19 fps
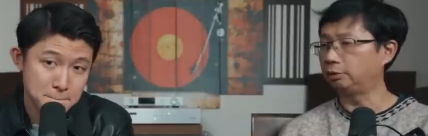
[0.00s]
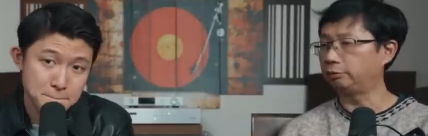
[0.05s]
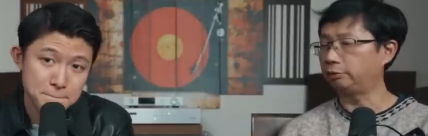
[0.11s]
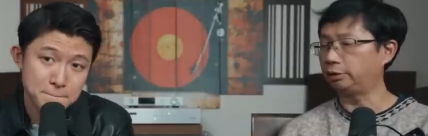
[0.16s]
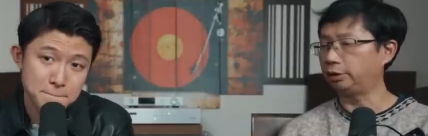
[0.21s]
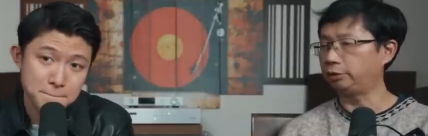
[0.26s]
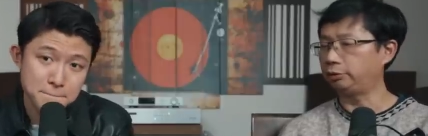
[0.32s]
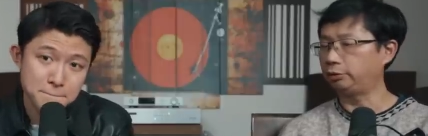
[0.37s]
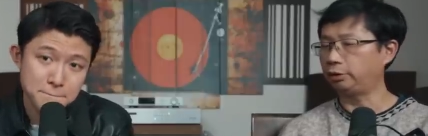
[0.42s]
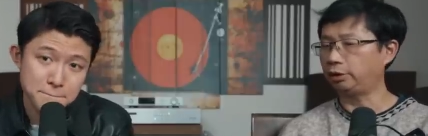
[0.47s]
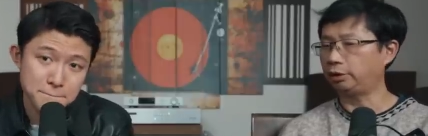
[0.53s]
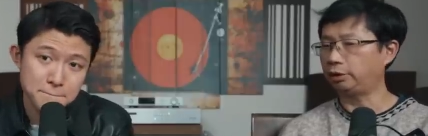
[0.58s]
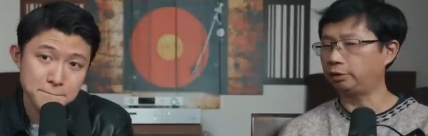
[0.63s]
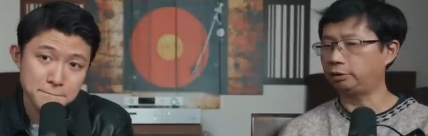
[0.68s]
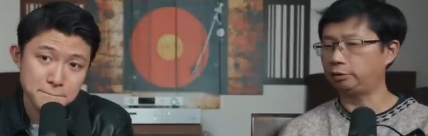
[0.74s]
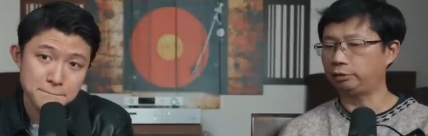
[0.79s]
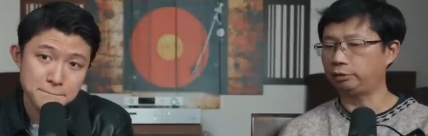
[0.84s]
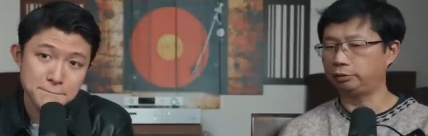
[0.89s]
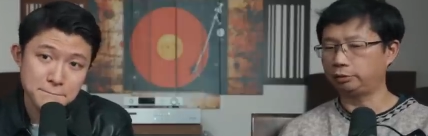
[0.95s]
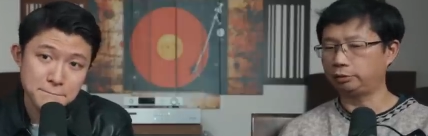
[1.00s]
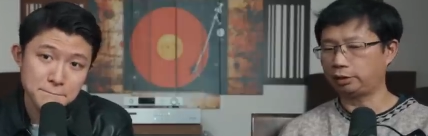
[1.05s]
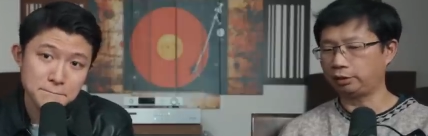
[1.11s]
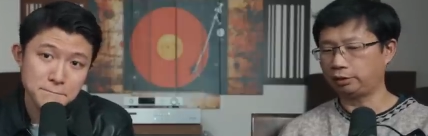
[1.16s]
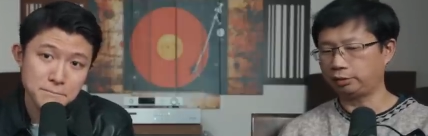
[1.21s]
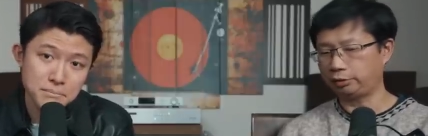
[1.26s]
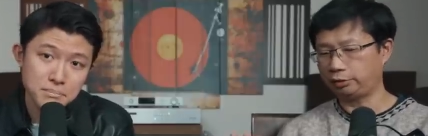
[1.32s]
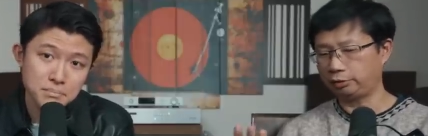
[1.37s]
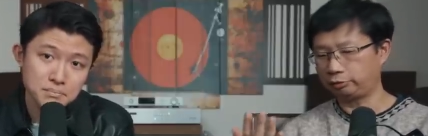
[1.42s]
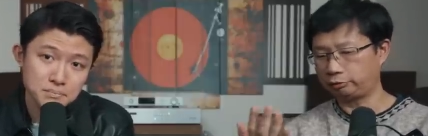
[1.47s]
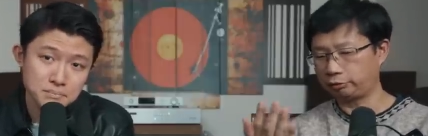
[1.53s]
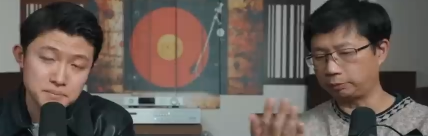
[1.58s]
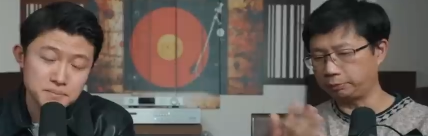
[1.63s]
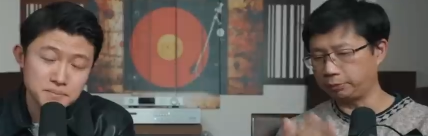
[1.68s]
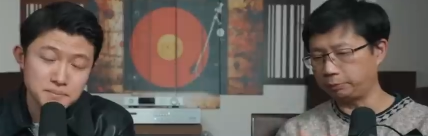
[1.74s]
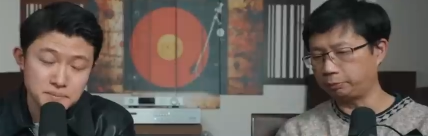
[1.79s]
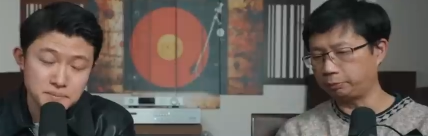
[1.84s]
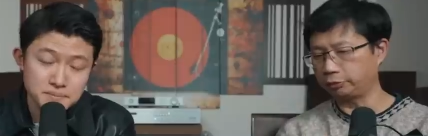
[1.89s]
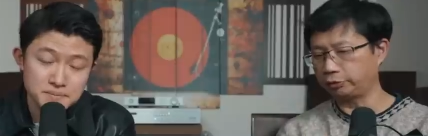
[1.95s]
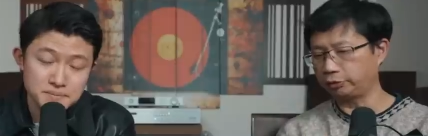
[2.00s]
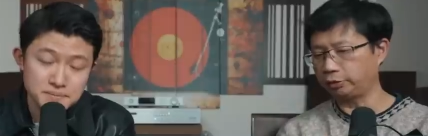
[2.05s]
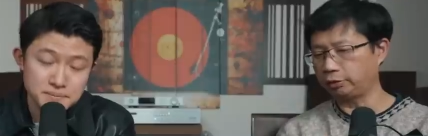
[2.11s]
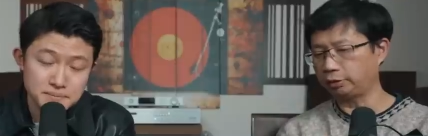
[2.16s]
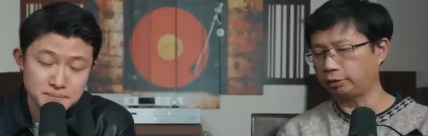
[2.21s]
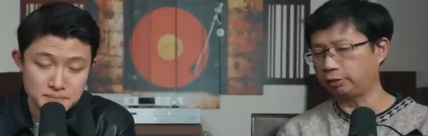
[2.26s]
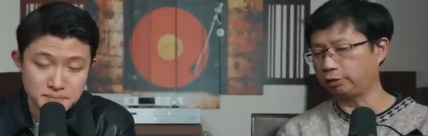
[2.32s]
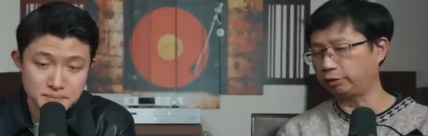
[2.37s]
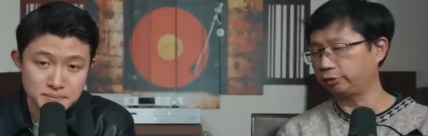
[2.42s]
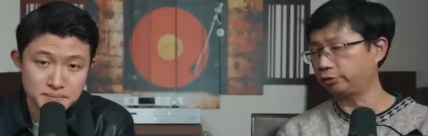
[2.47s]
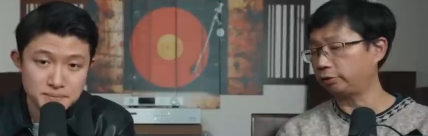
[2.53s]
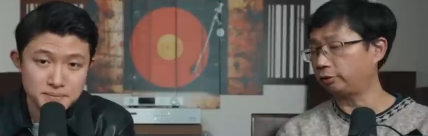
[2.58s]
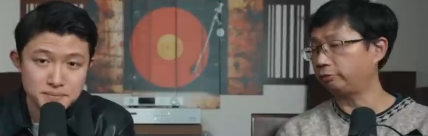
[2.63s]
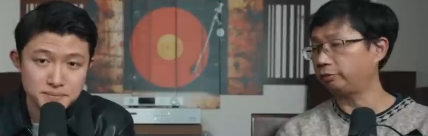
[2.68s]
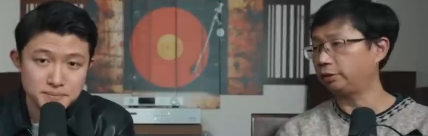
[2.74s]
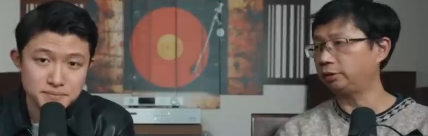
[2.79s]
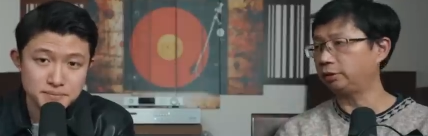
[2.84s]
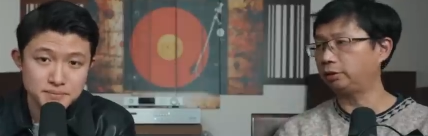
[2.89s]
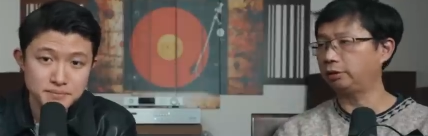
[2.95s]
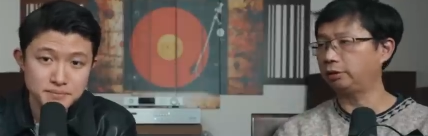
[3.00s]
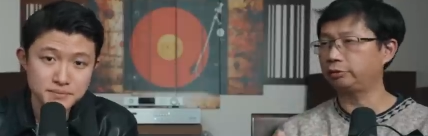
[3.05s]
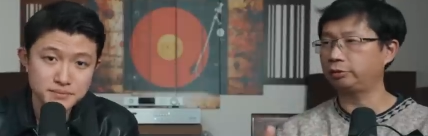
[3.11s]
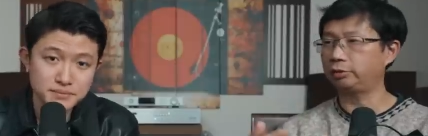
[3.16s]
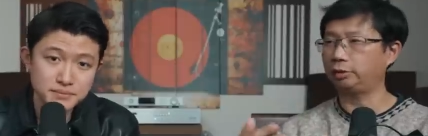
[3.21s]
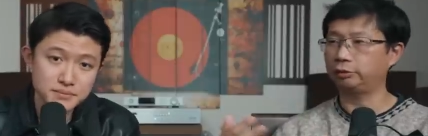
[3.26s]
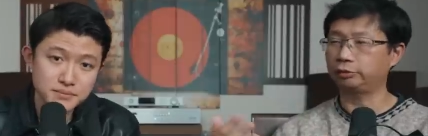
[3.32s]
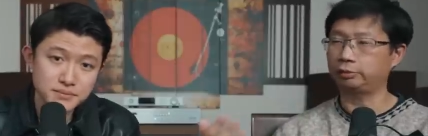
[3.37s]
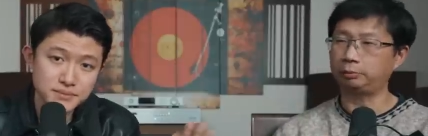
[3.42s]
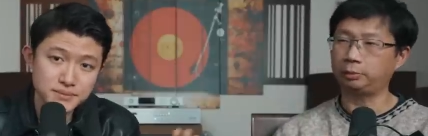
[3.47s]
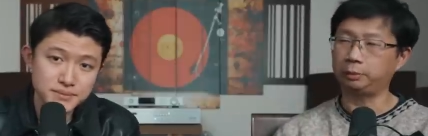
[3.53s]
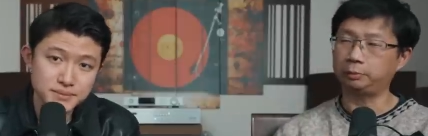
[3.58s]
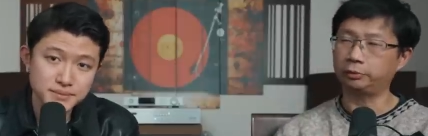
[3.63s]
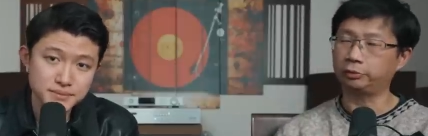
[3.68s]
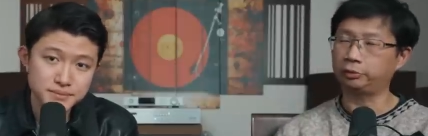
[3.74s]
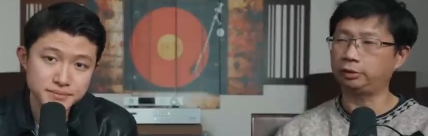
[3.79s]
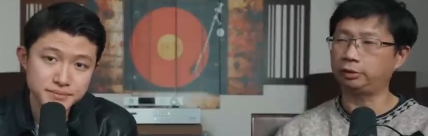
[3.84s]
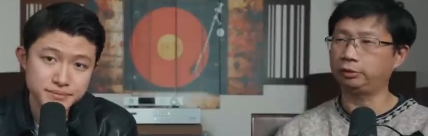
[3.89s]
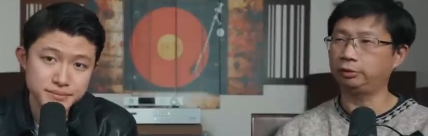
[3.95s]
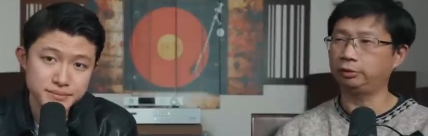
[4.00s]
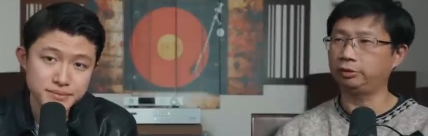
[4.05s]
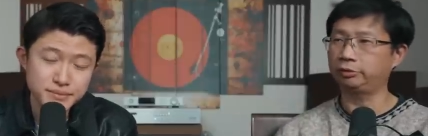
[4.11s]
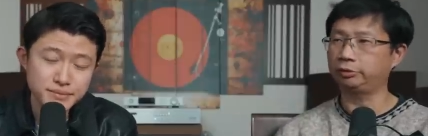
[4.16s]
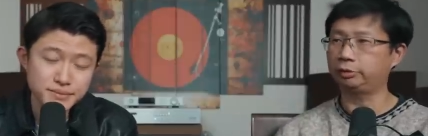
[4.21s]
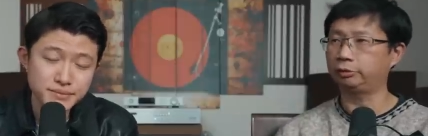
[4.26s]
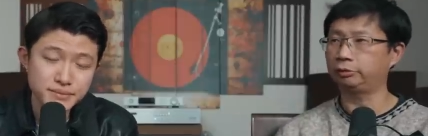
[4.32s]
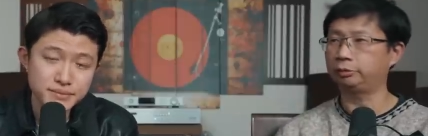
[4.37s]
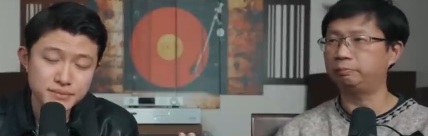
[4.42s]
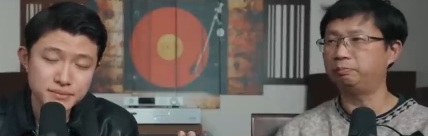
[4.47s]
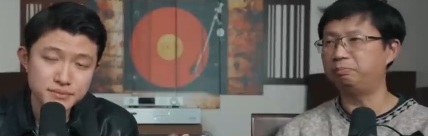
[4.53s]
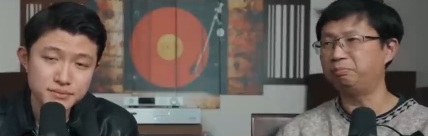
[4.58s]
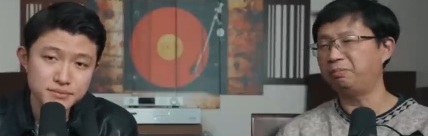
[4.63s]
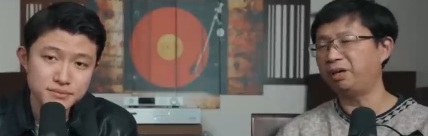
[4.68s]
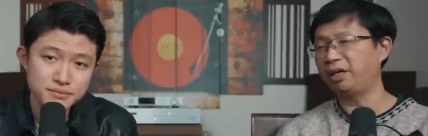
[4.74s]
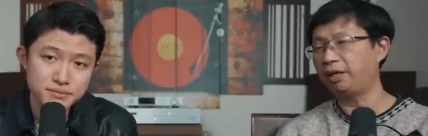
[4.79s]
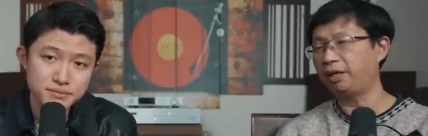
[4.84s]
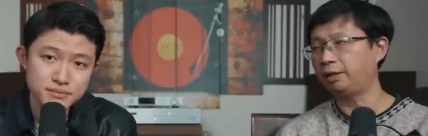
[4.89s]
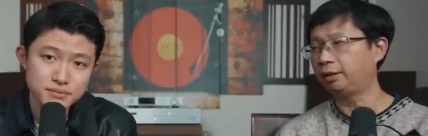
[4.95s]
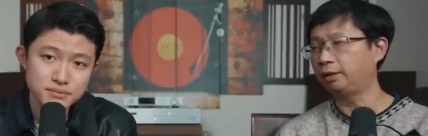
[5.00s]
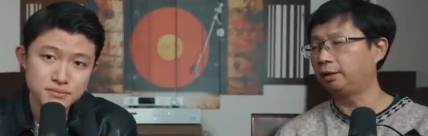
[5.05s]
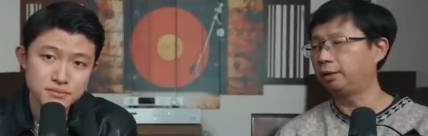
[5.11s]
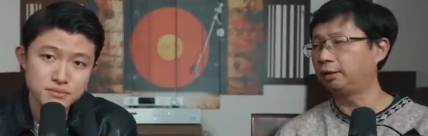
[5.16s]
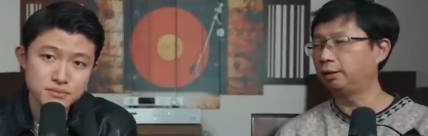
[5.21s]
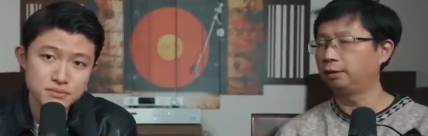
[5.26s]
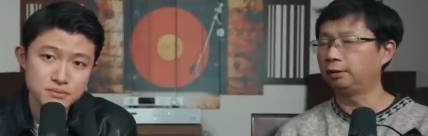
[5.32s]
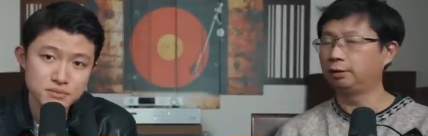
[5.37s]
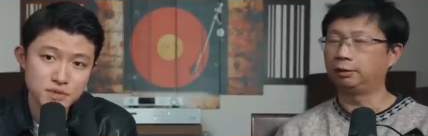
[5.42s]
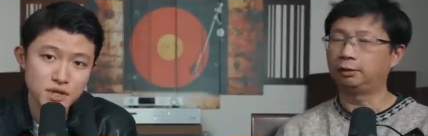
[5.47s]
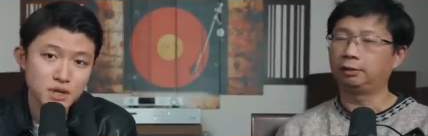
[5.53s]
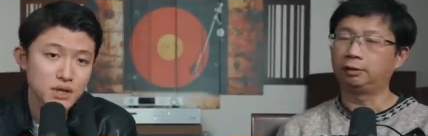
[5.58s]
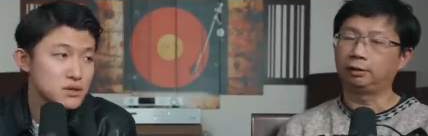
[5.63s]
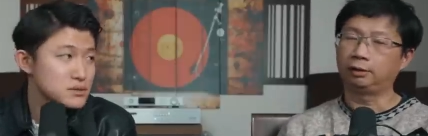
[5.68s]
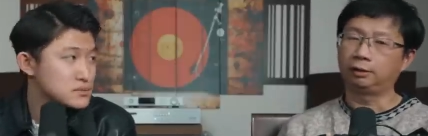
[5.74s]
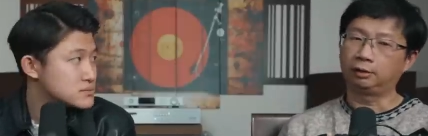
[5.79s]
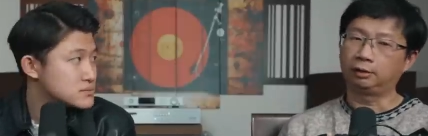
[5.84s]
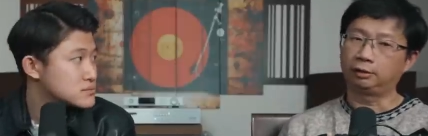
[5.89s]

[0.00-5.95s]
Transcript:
Speaker 1: Right, you have you. I hear from people saying that they sound fantastic, and some people saying it sounds meh. Yeah.